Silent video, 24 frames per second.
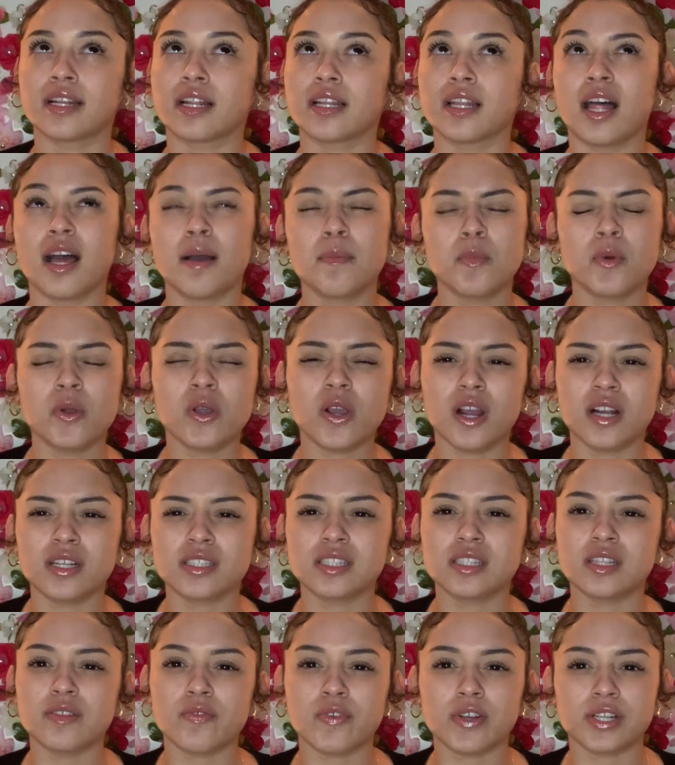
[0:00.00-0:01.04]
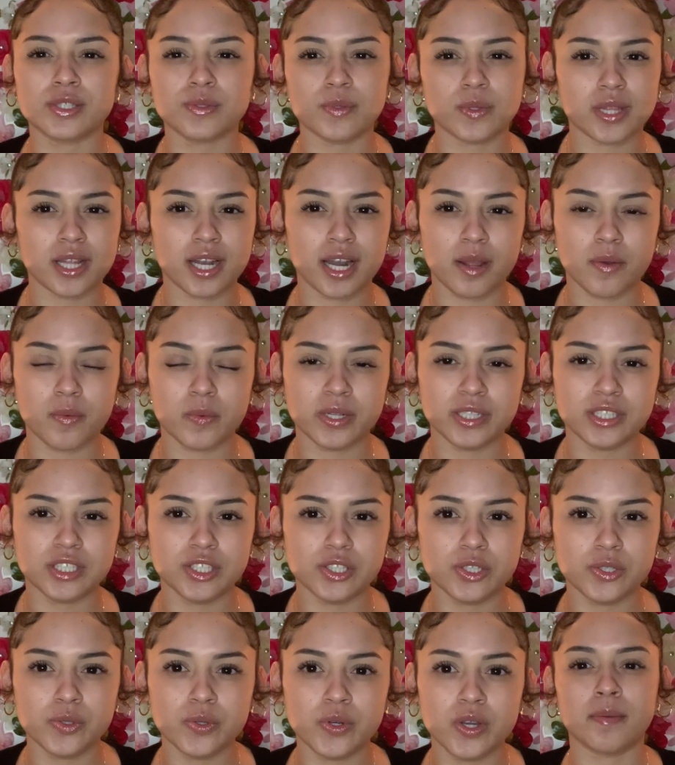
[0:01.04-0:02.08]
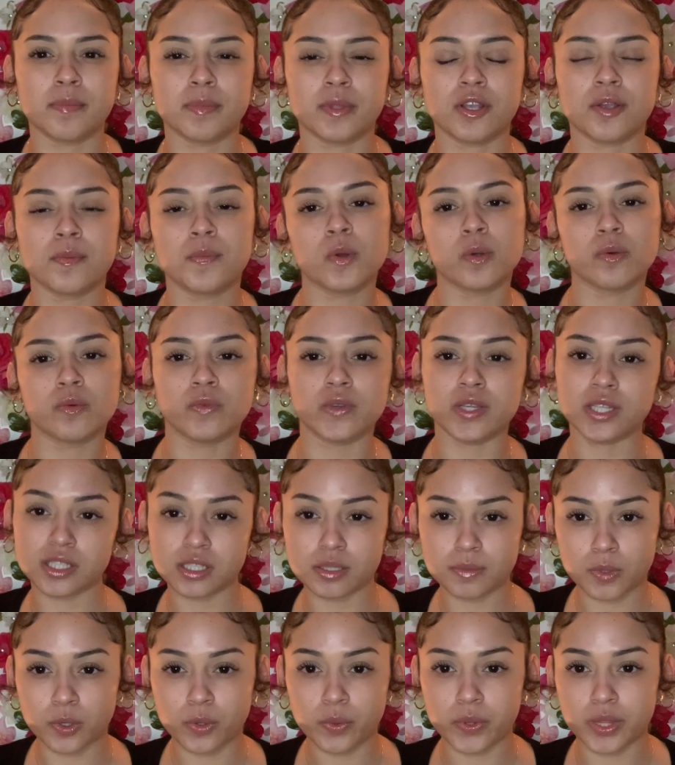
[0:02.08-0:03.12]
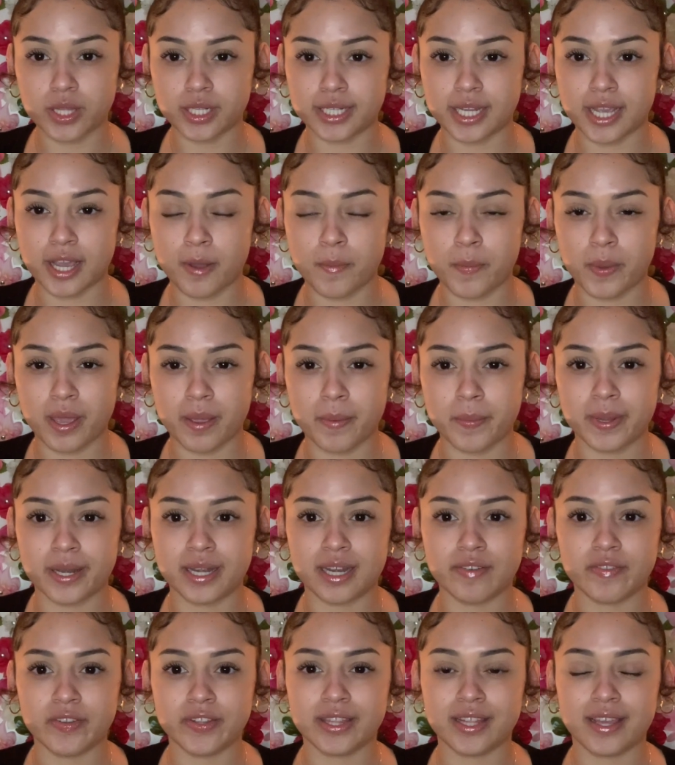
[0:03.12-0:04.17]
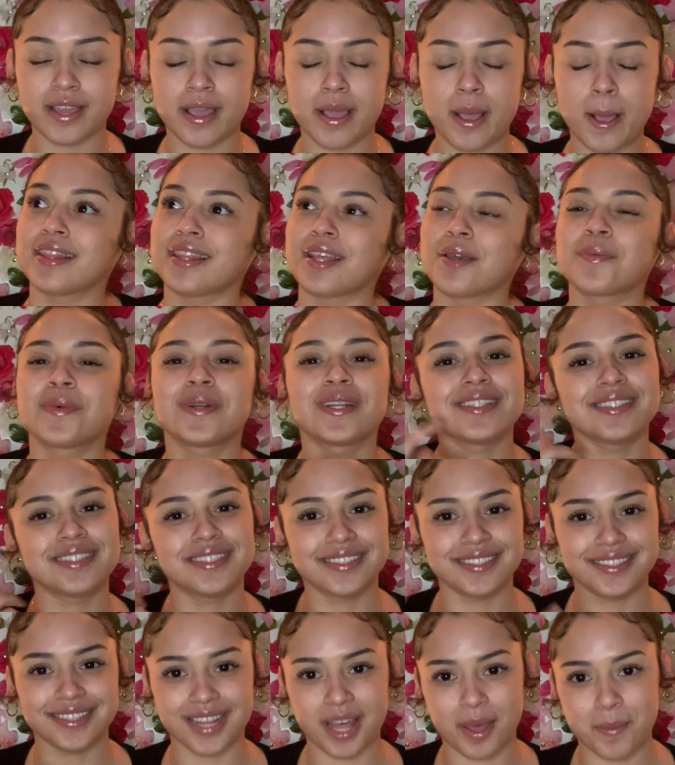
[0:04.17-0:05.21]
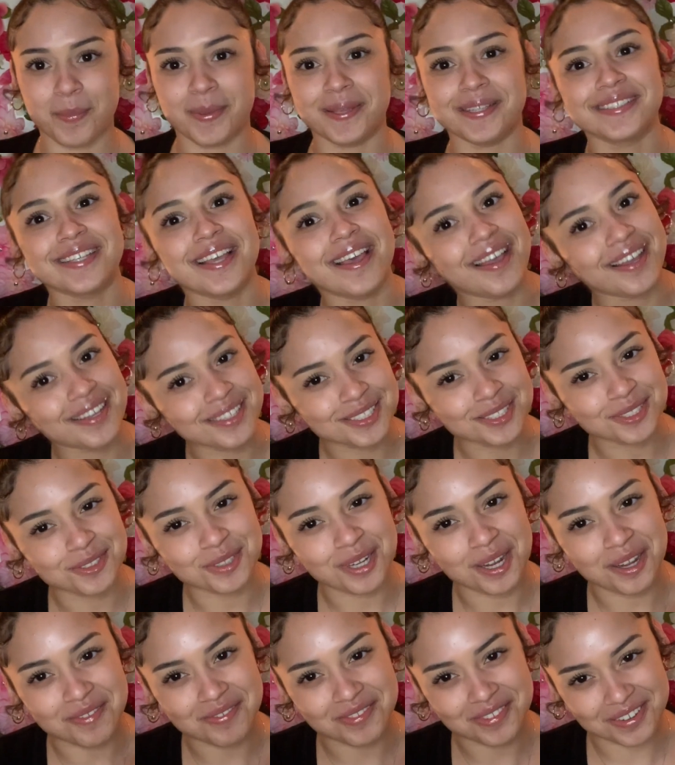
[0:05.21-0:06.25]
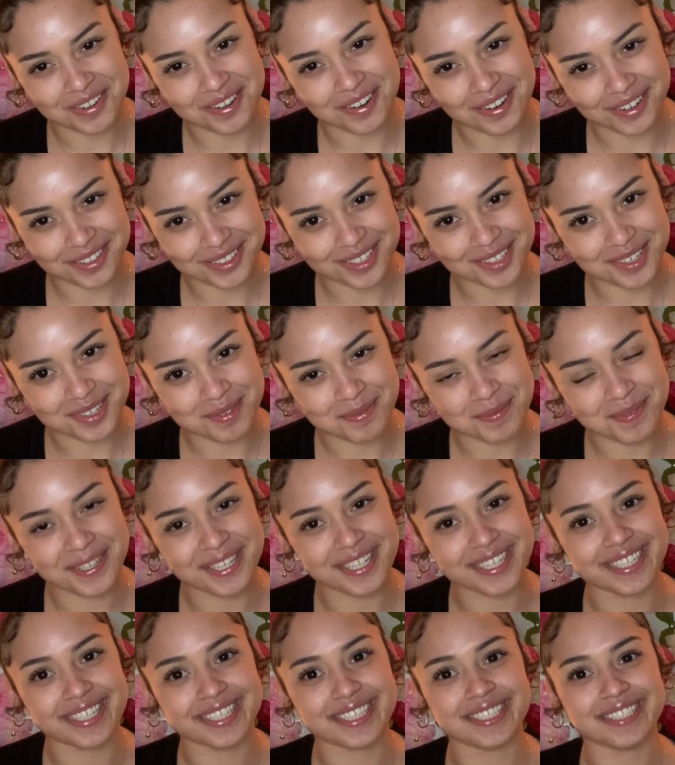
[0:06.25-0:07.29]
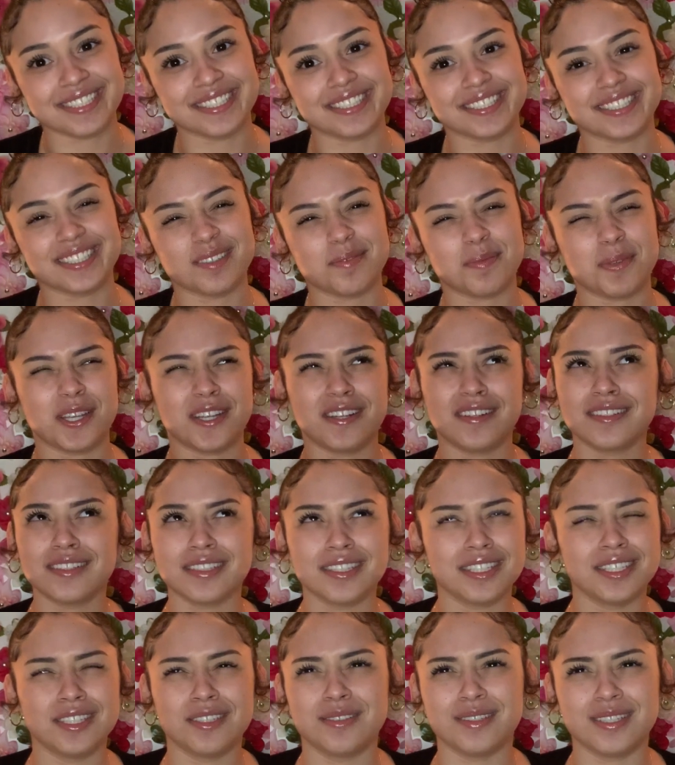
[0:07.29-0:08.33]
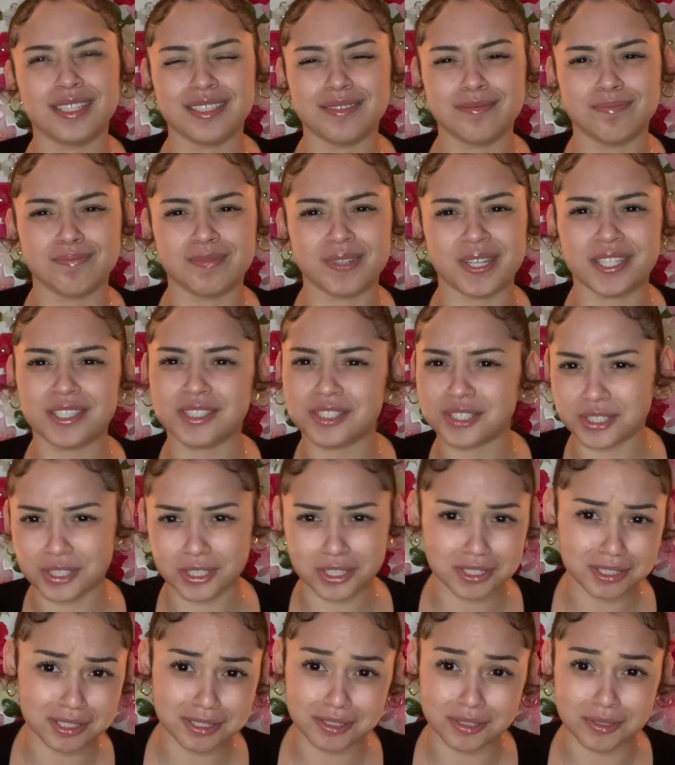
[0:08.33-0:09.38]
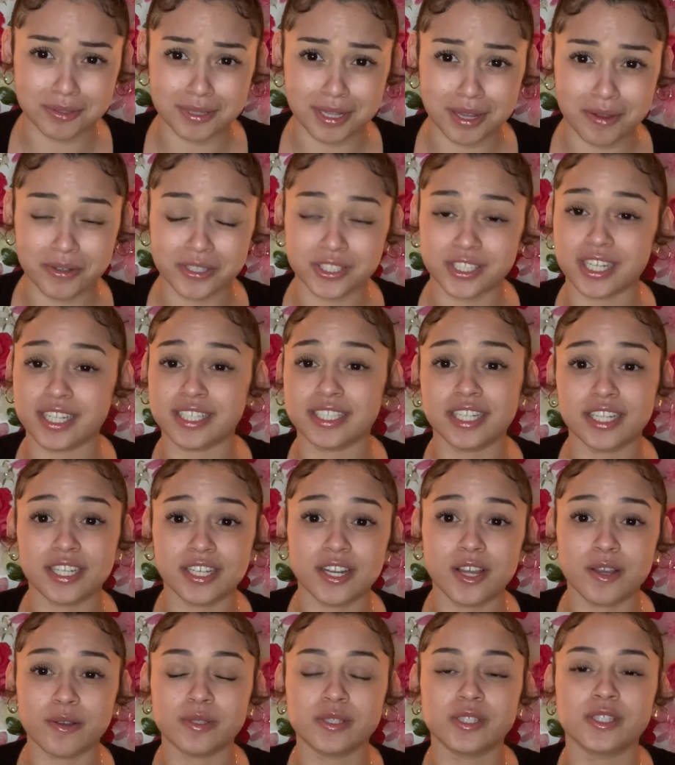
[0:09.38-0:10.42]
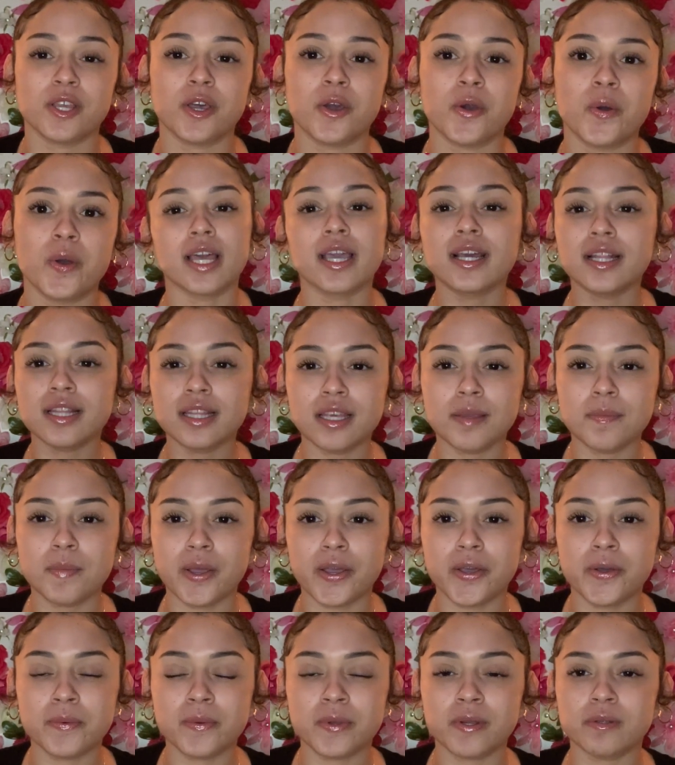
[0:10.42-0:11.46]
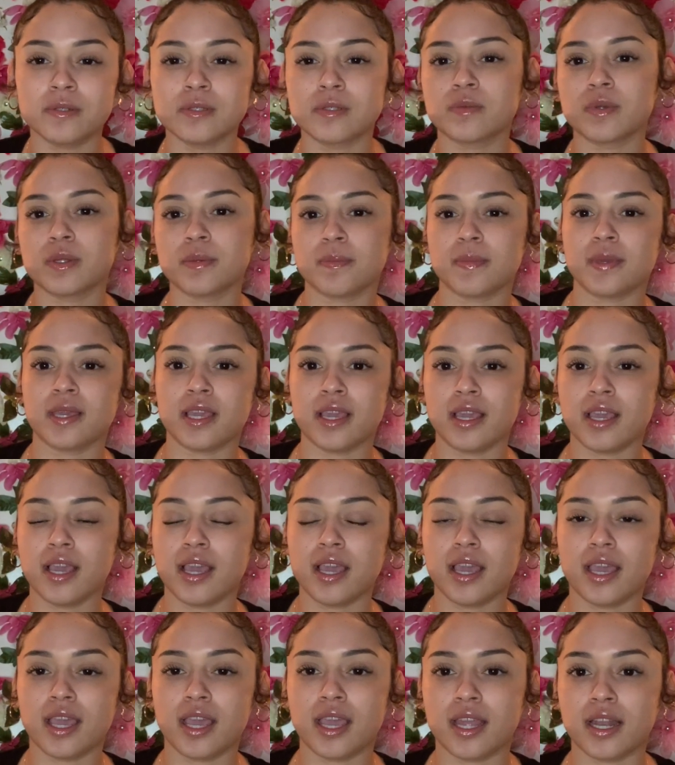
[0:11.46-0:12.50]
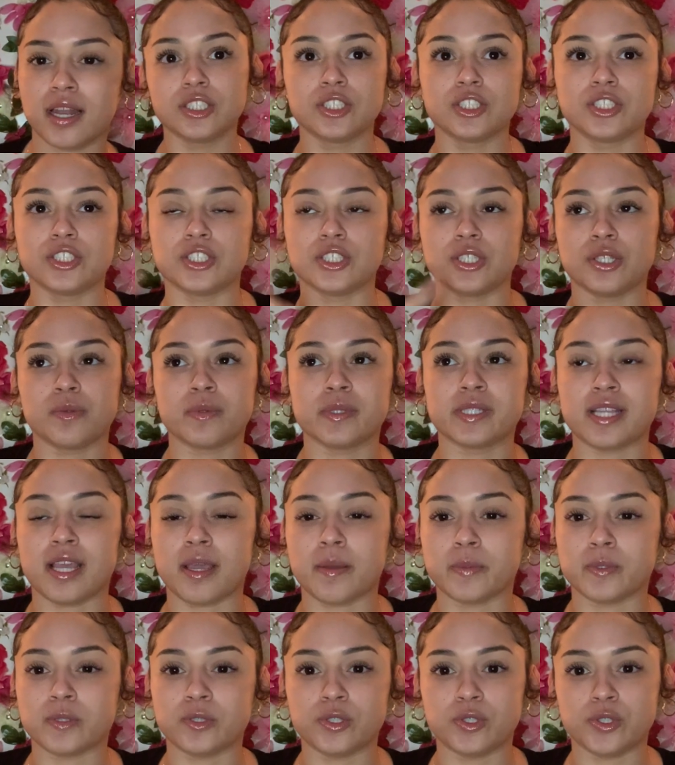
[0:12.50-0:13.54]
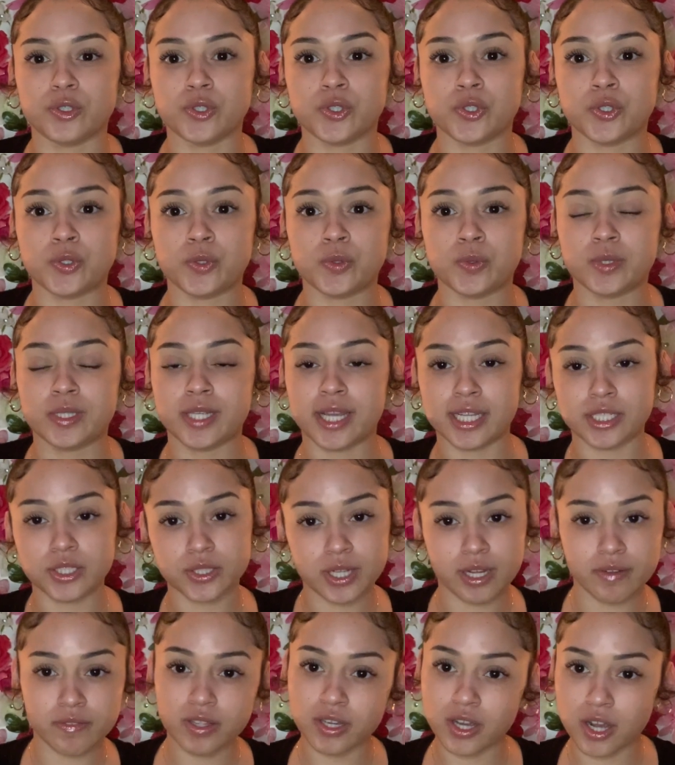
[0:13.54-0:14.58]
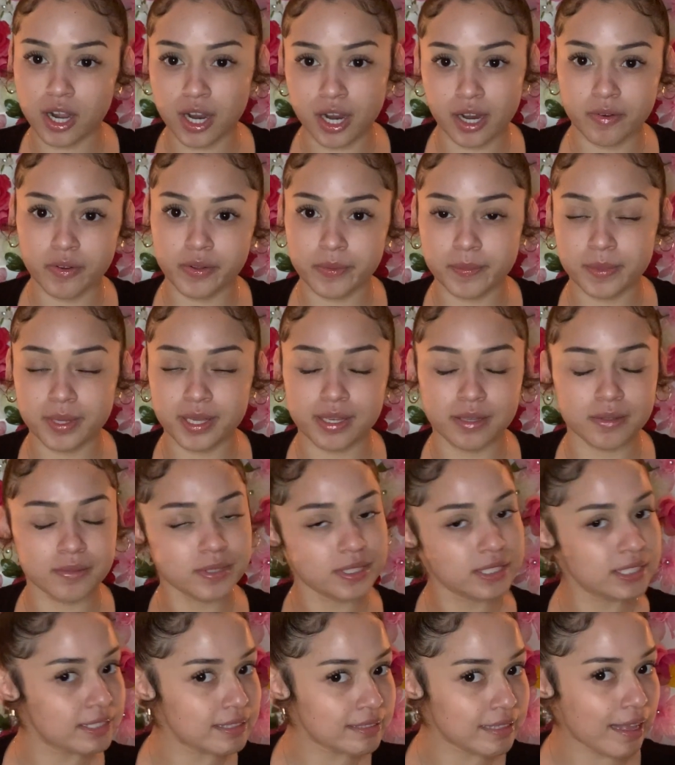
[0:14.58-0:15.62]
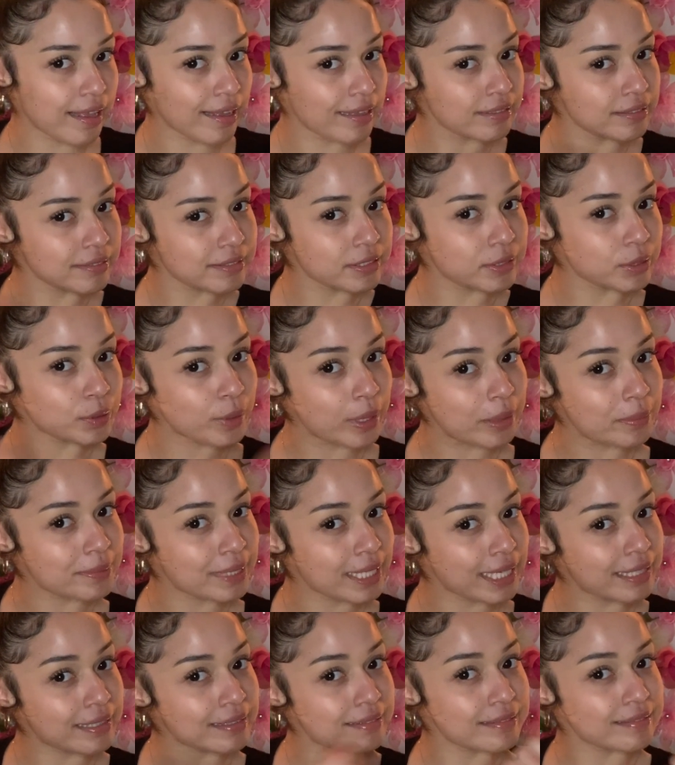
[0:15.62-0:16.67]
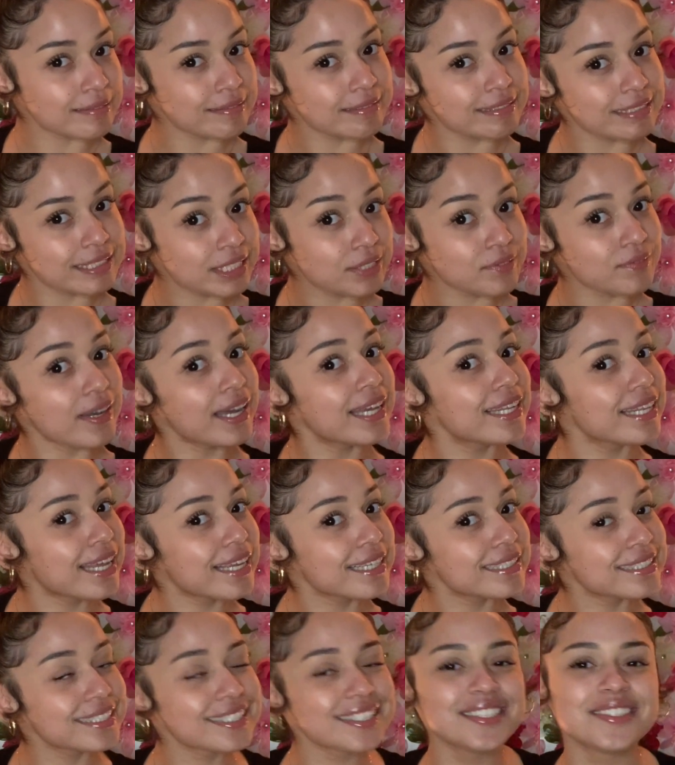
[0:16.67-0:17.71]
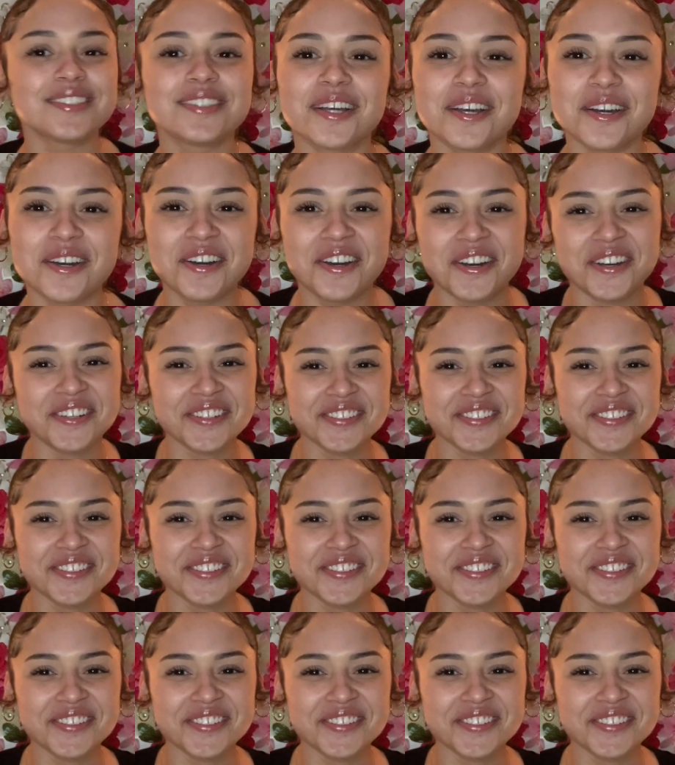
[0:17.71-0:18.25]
A lot more cars than the first one that I went to. They were more reasonable with the down payment and everything. They wouldn't let me test drive the car though, because apparently you need insurance to do that, which I didn't know. So luckily my homegirl was with me and she was able to test drive the car with me and we just like swapped out and see if I liked it, you know?